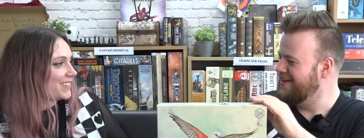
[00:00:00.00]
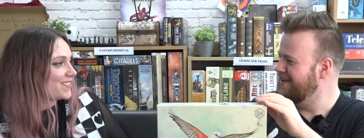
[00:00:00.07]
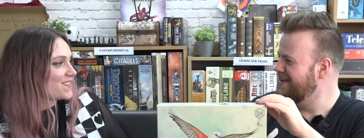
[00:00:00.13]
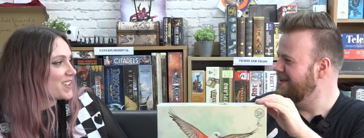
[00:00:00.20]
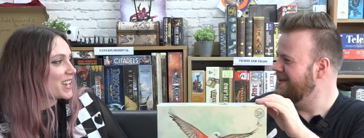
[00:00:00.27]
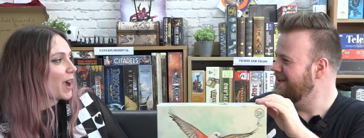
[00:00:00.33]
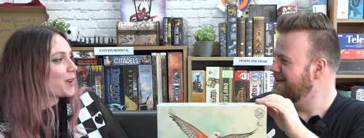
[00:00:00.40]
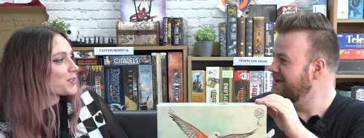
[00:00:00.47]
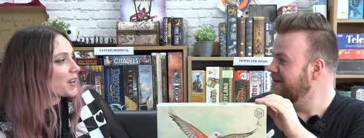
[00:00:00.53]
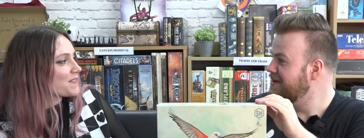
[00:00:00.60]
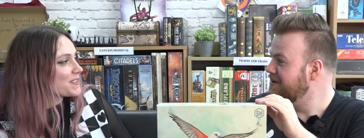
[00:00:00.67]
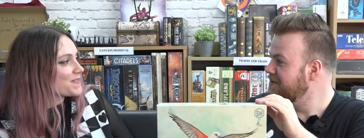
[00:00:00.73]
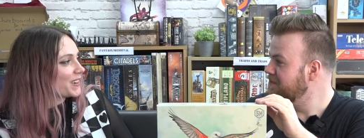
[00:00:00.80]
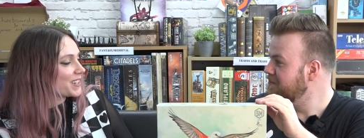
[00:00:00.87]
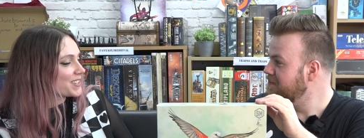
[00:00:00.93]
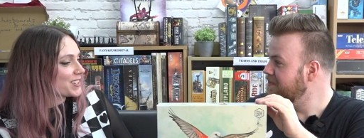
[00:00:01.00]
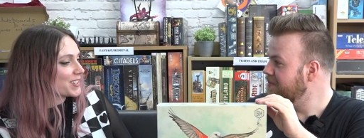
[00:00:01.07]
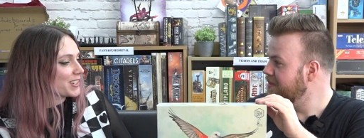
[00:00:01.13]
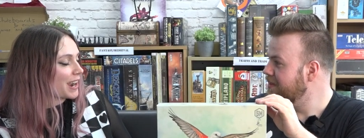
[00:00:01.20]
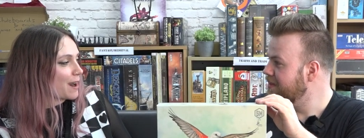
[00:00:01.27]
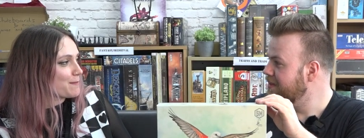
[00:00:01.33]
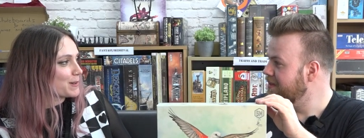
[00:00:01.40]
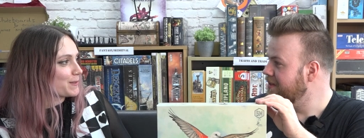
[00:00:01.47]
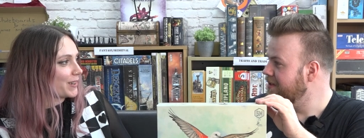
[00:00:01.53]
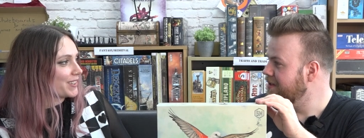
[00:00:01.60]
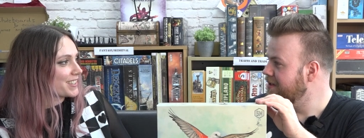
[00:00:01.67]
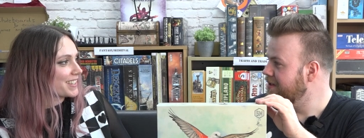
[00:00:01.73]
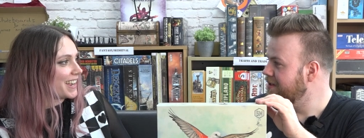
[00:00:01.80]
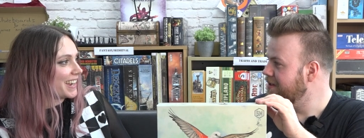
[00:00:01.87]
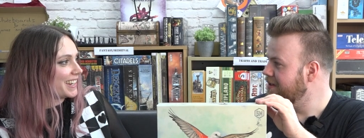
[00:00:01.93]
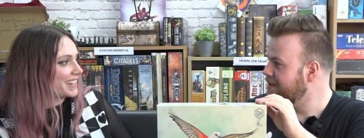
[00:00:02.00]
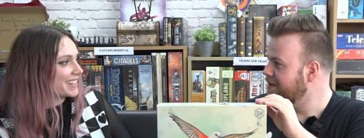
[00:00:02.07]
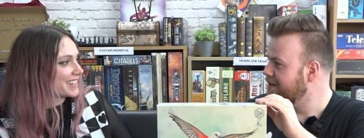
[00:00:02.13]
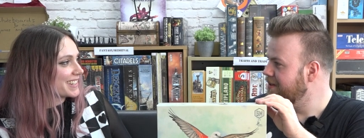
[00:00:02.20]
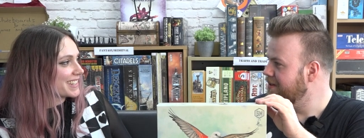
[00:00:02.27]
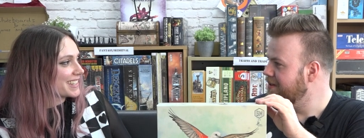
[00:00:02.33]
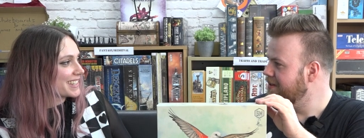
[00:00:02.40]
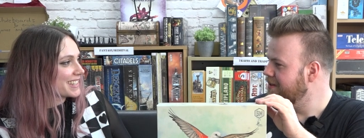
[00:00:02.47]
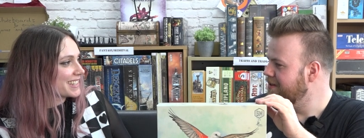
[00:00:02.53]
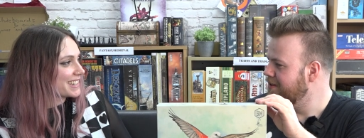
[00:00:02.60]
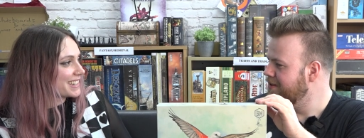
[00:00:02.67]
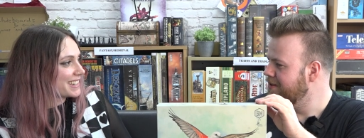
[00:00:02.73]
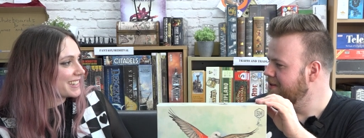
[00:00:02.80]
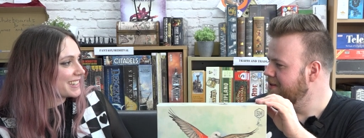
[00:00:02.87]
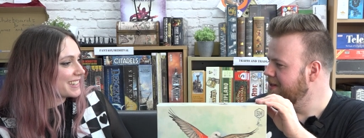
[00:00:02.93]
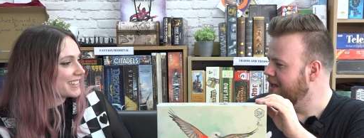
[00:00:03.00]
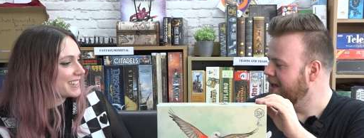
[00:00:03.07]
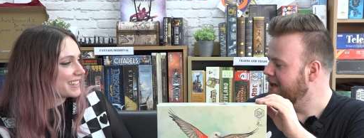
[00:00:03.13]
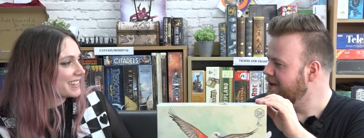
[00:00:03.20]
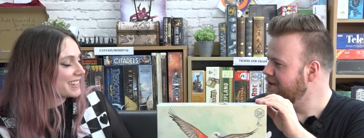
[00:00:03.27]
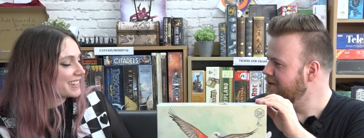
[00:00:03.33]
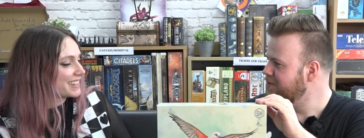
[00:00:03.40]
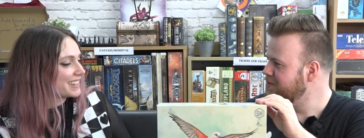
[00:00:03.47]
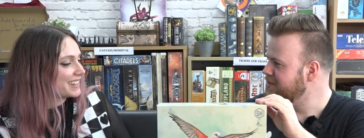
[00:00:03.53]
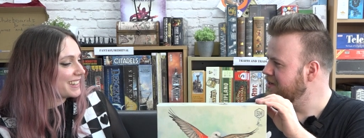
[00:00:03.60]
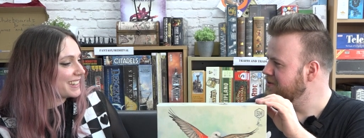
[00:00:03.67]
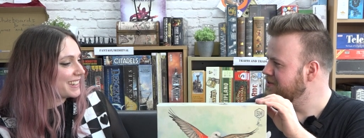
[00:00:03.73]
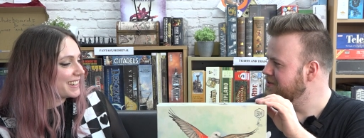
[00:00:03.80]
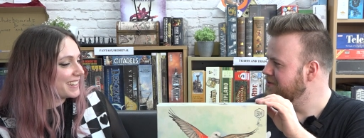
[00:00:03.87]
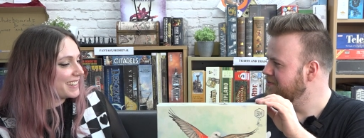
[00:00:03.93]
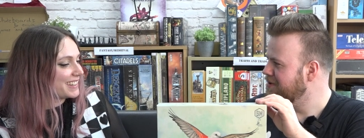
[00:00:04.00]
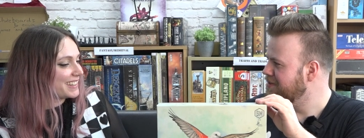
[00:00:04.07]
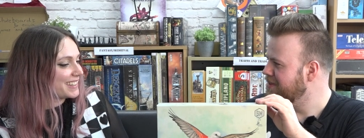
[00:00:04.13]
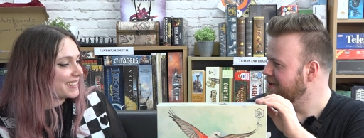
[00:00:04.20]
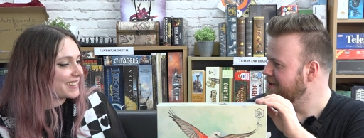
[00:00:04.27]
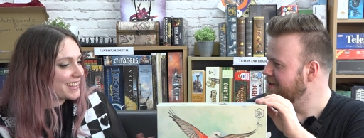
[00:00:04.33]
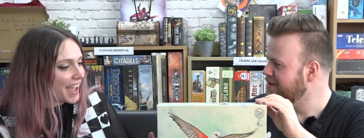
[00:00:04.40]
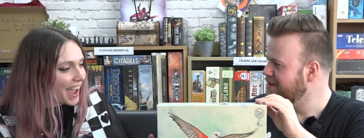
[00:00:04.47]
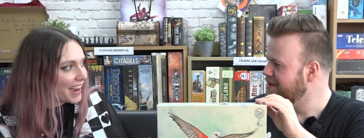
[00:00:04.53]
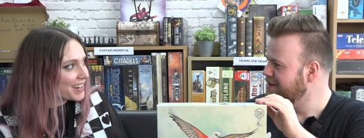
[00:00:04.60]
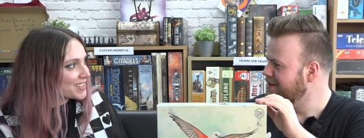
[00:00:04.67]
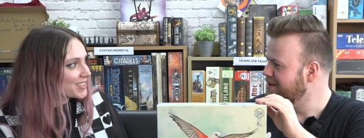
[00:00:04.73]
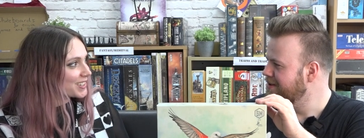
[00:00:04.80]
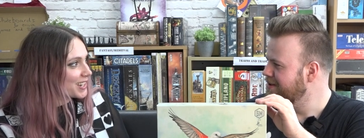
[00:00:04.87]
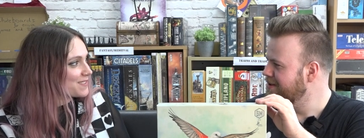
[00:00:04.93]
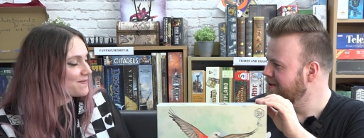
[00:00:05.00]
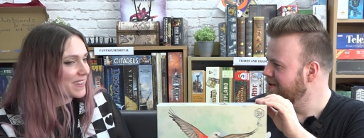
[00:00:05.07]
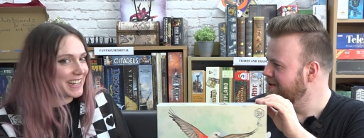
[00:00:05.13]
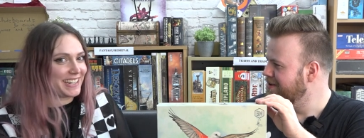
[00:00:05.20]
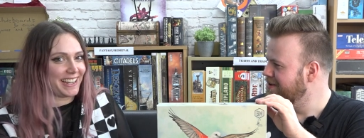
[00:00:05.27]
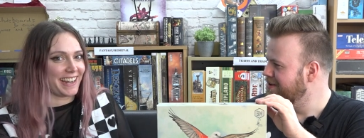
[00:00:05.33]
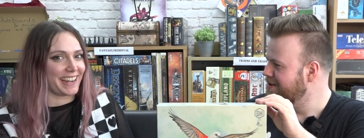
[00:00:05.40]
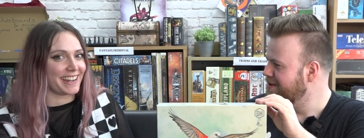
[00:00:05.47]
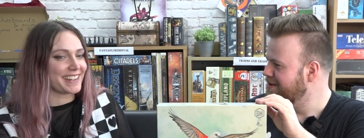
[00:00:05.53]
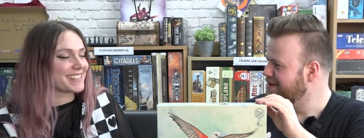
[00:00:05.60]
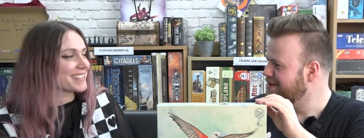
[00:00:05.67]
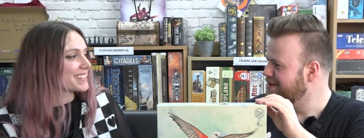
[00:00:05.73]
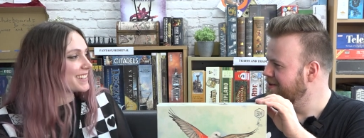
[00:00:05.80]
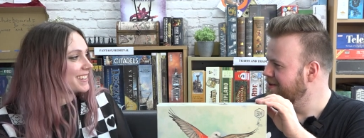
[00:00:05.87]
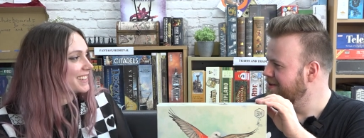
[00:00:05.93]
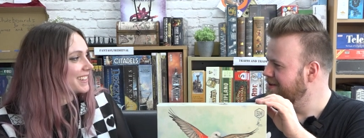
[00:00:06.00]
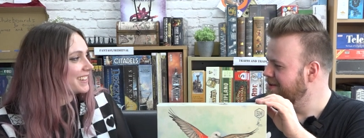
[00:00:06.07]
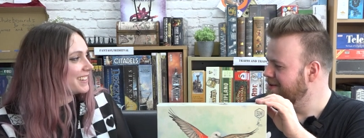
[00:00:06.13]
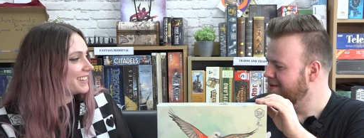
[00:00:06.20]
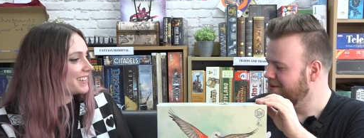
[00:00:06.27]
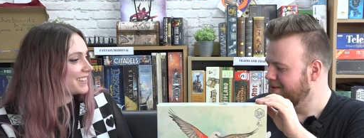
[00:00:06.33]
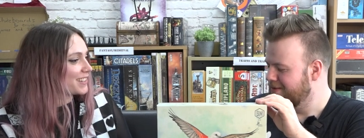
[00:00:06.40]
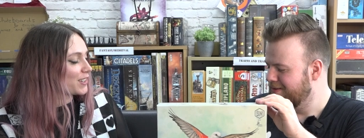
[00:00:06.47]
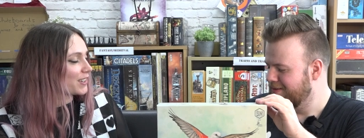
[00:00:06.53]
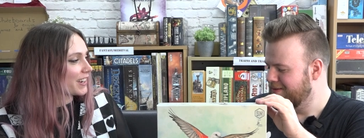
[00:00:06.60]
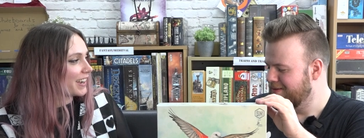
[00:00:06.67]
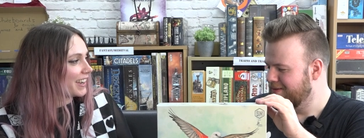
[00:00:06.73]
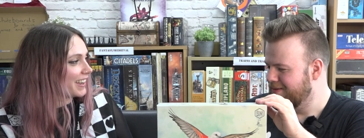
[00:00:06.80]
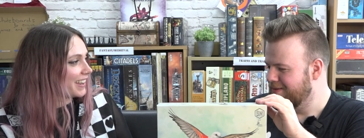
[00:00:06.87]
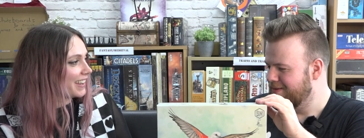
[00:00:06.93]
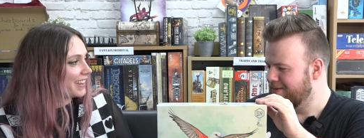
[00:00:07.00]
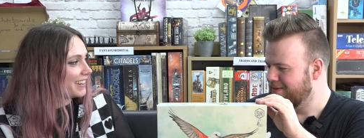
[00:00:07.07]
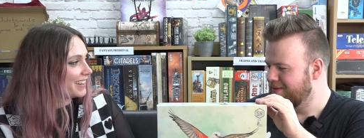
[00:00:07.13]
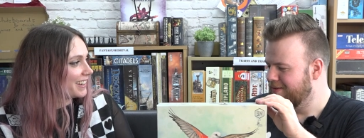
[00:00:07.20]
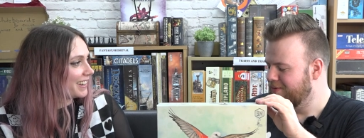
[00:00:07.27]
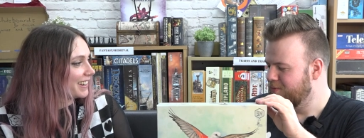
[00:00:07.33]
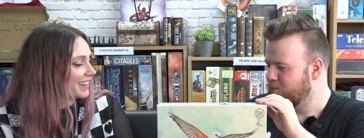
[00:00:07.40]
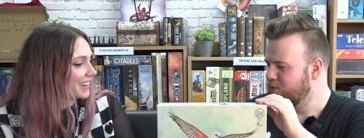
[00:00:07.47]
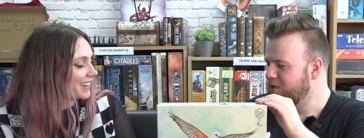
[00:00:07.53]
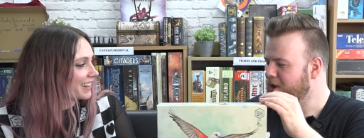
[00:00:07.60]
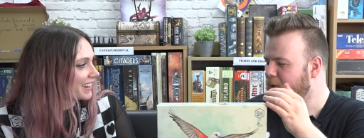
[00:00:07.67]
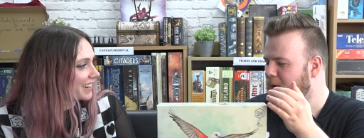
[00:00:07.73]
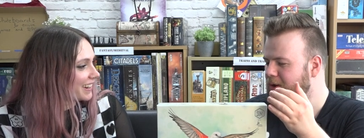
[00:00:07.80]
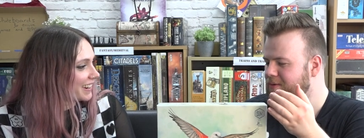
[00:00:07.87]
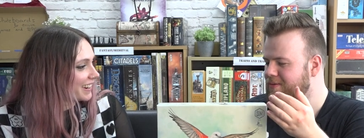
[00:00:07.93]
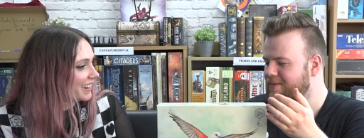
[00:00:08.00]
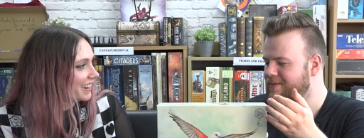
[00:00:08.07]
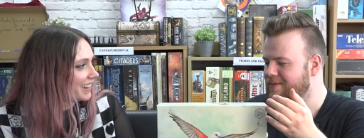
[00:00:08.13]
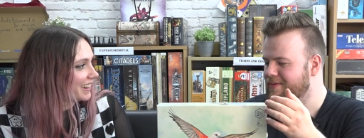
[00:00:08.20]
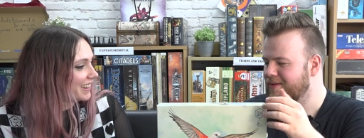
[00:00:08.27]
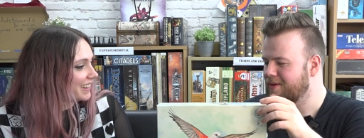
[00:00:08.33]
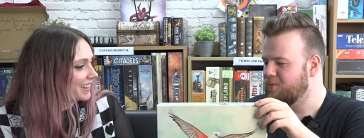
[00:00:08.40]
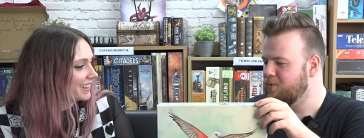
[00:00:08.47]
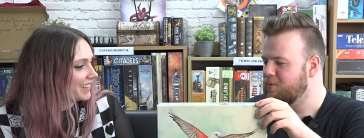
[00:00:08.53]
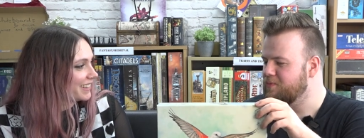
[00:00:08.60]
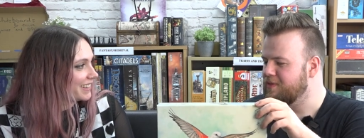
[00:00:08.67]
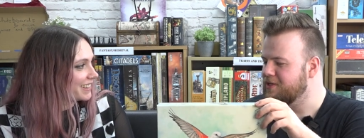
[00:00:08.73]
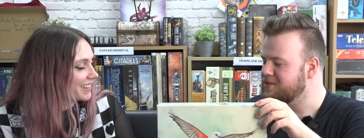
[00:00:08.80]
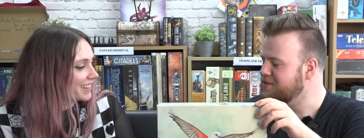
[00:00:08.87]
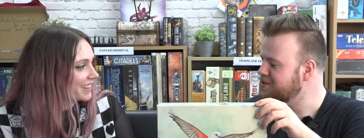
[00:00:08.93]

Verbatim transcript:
Speaker 1: We kept driving past those Cadbury World signs.
Speaker 2: Yeah. What's that got to do with anything?
Speaker 1: The eggs look like mini eggs. They look.
Speaker 2: Well, no. I there's